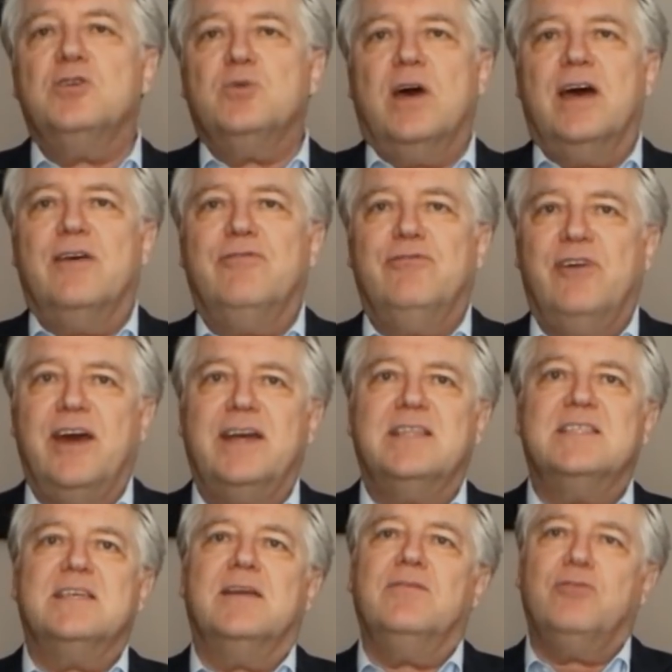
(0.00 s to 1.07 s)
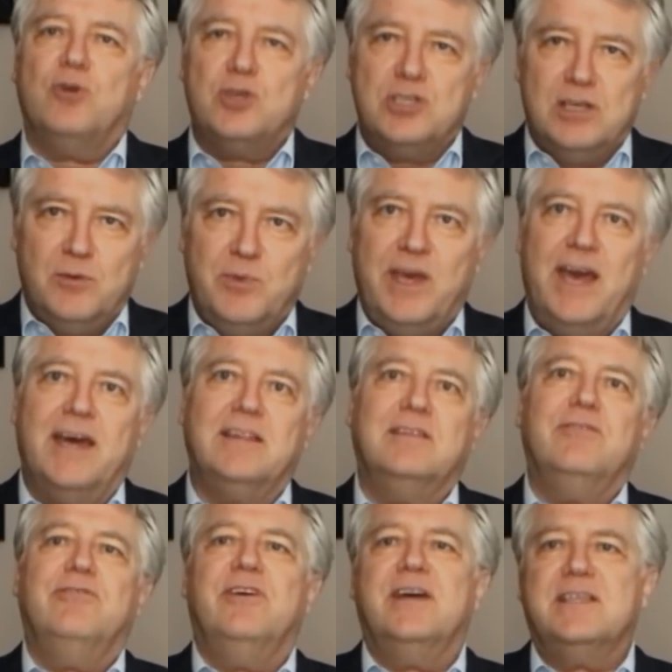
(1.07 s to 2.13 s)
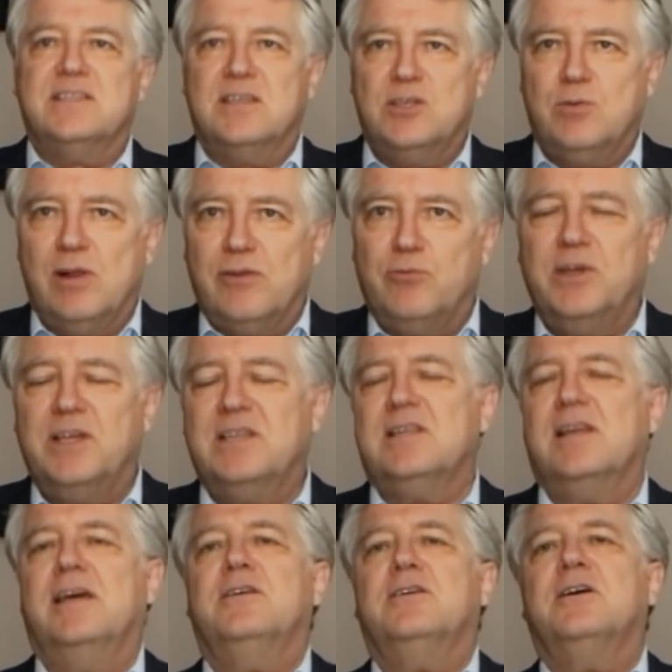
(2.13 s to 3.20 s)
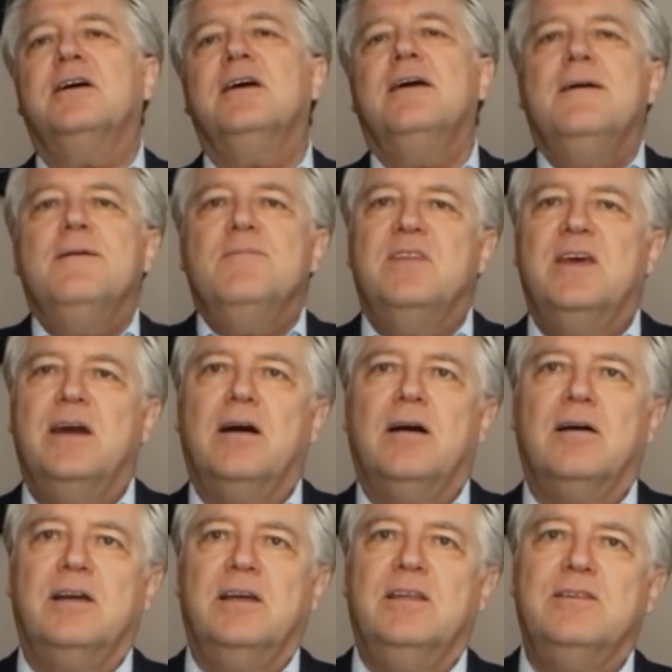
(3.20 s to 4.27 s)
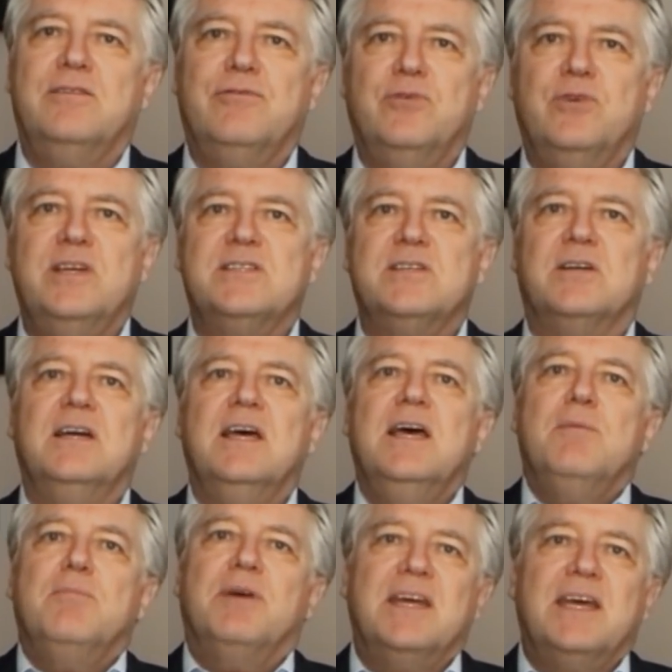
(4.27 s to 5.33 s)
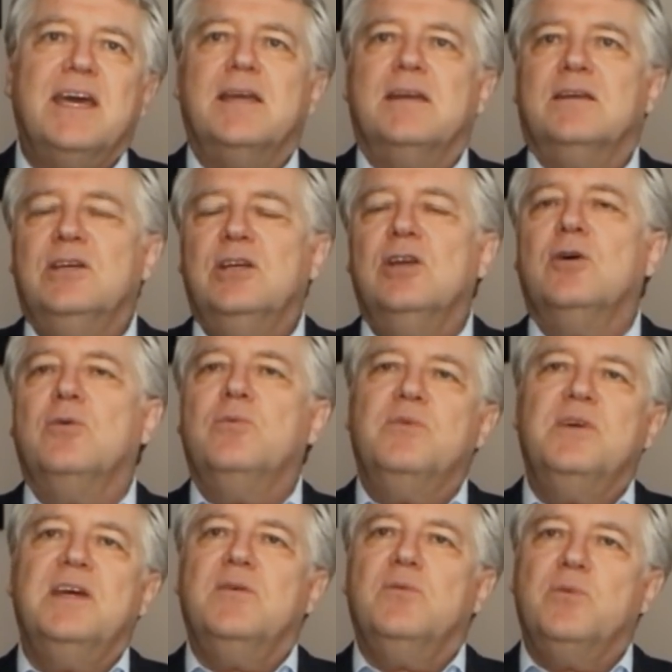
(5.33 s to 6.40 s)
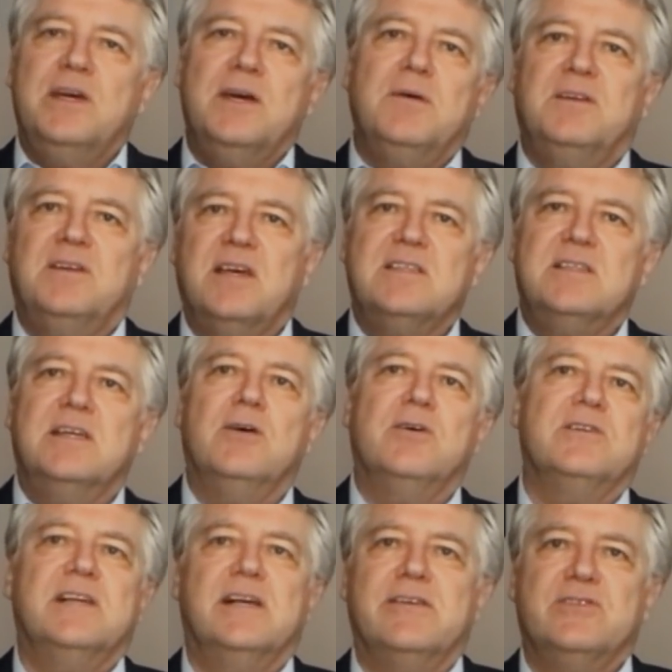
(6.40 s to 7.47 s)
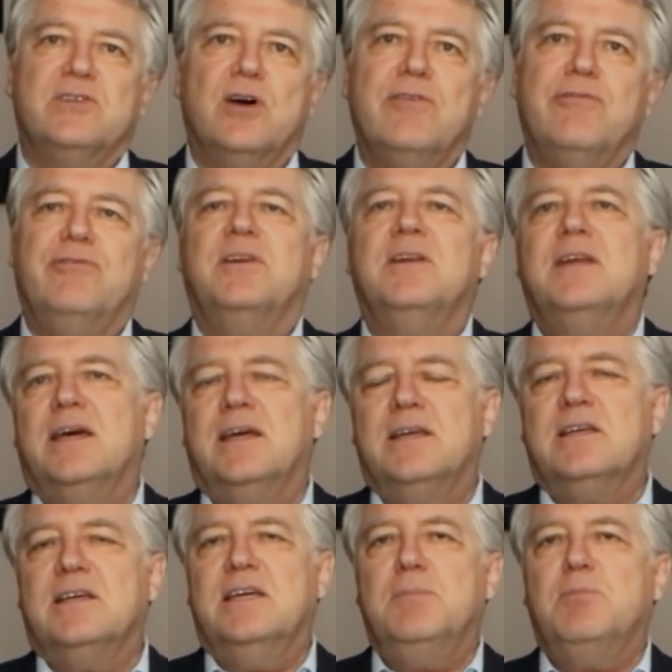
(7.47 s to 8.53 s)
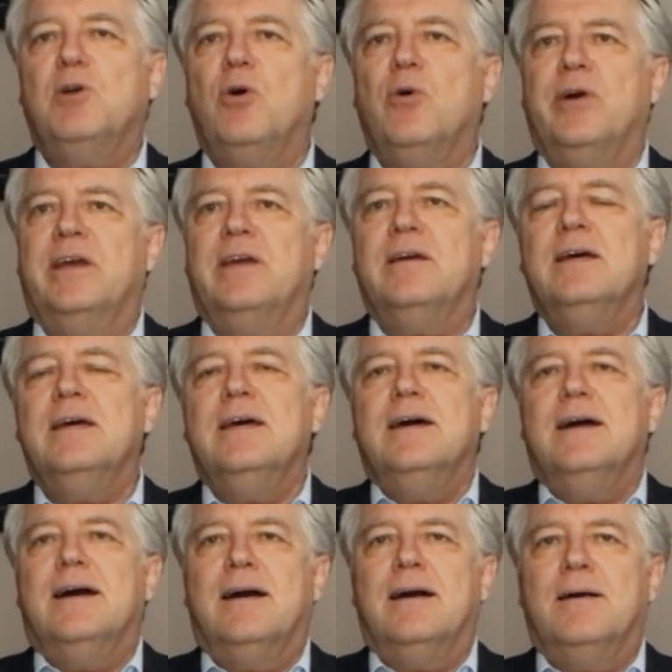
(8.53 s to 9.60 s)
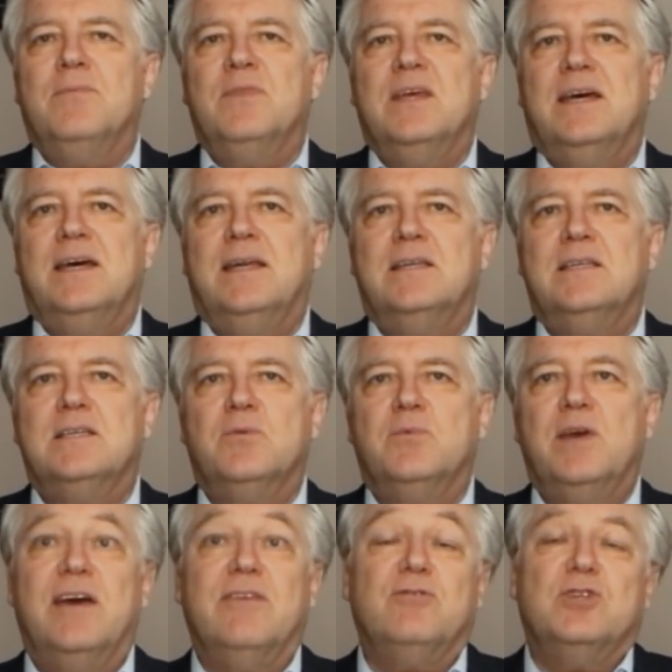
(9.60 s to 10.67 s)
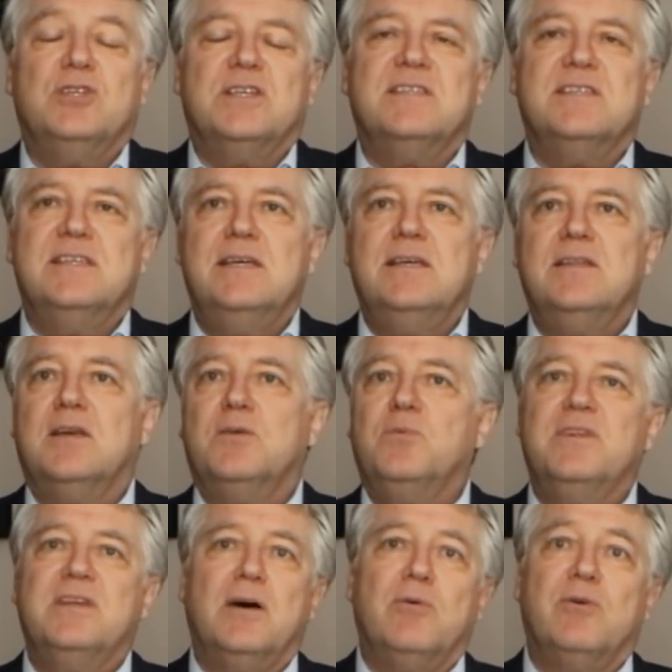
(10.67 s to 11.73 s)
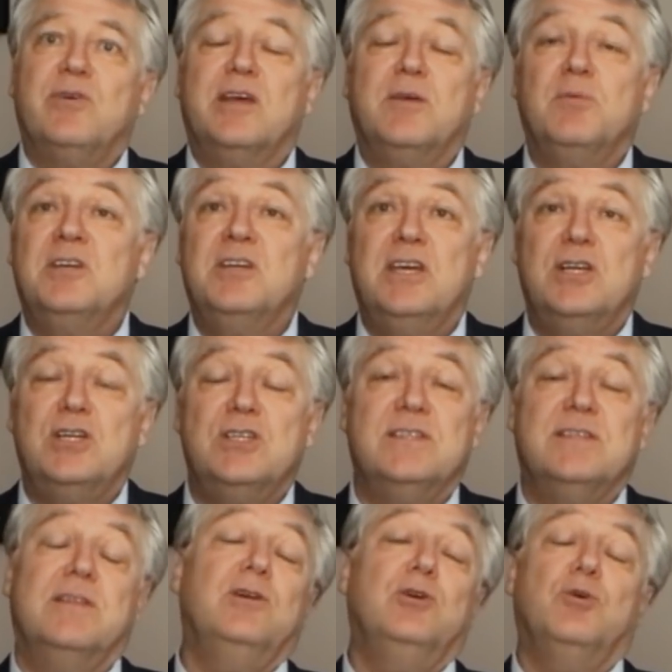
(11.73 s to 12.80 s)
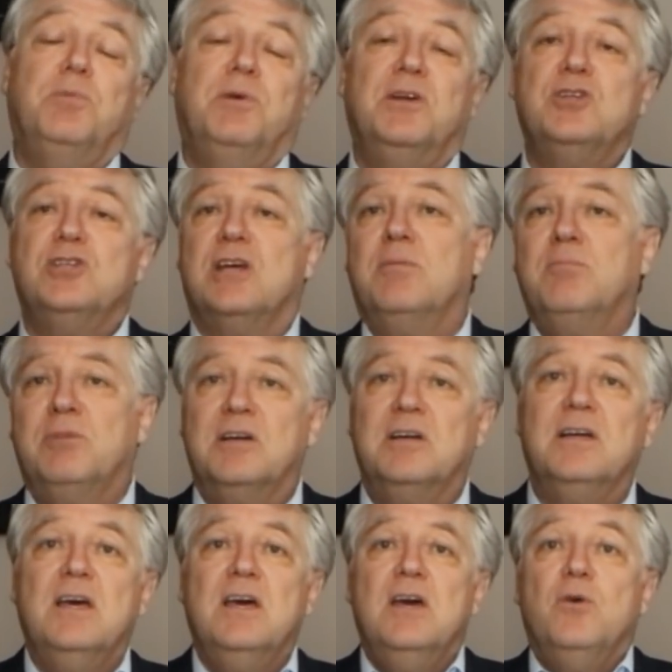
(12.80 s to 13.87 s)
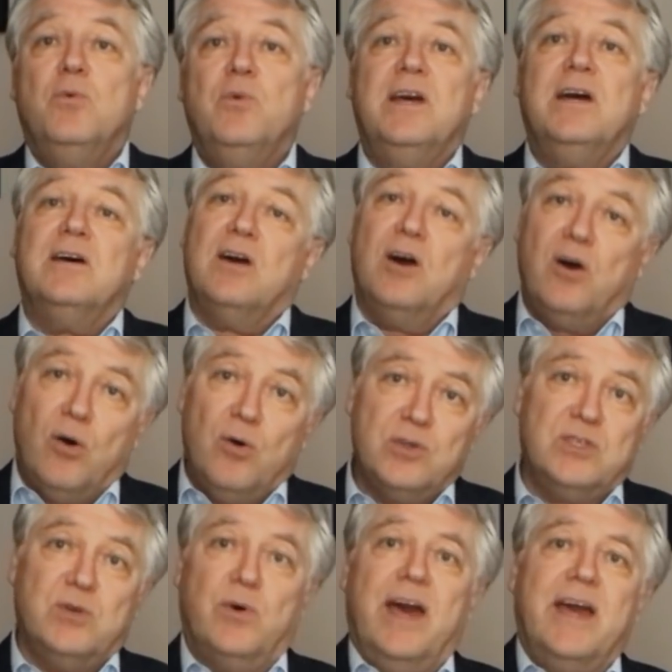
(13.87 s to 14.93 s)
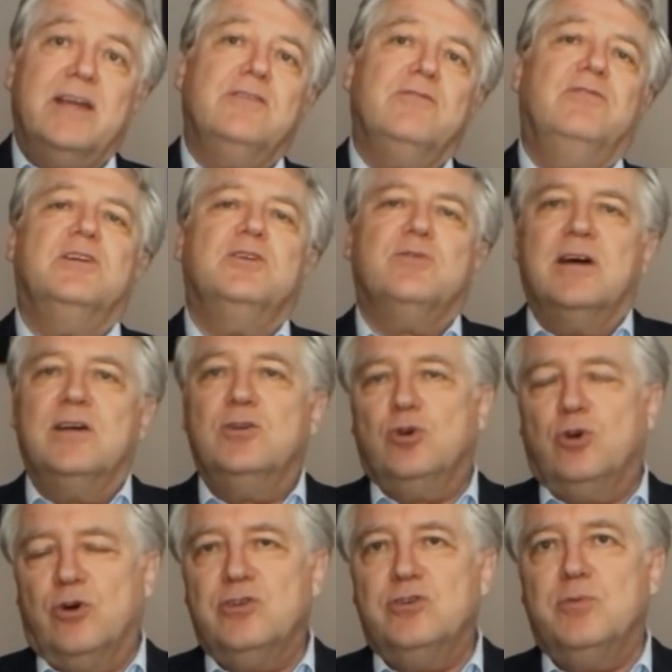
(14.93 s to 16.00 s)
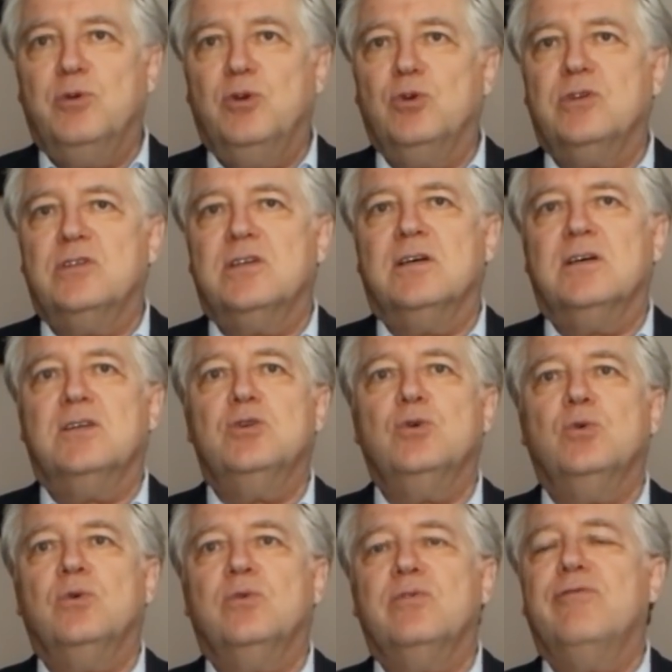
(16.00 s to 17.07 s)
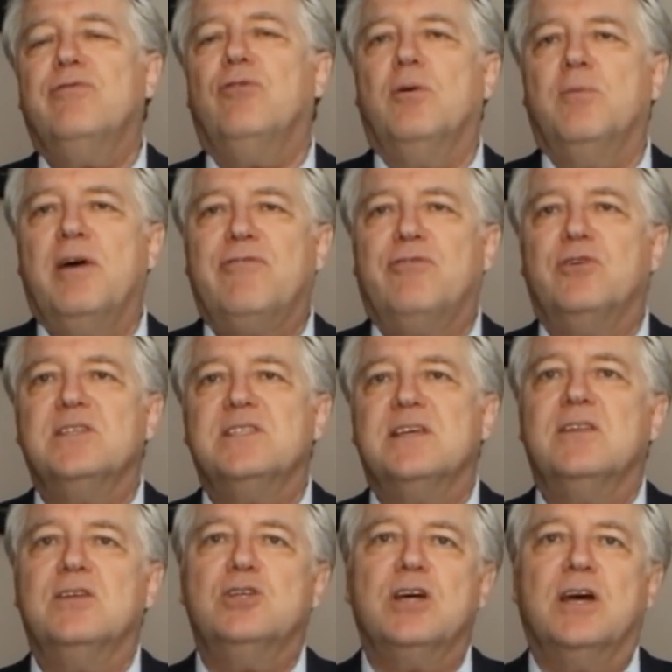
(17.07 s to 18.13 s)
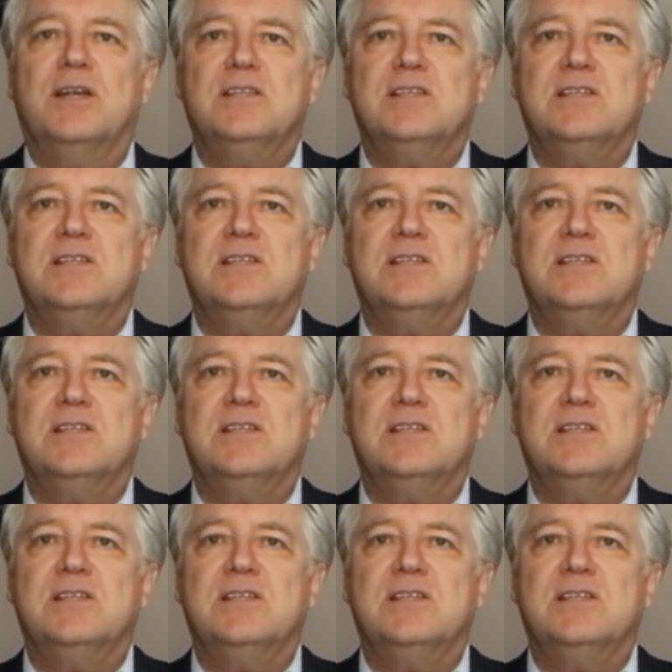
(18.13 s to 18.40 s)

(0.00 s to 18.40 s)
to have facts. Unfortunately, we had the facts, and 12 weeks later, they are in the freezer. But again, you know, we, we are dusting ourselves off and, and keep going. Um, and uh, we have to just see that with our recommendations, the European Chamber, we are also actively trying to contribute uh, to reform efforts in the Chinese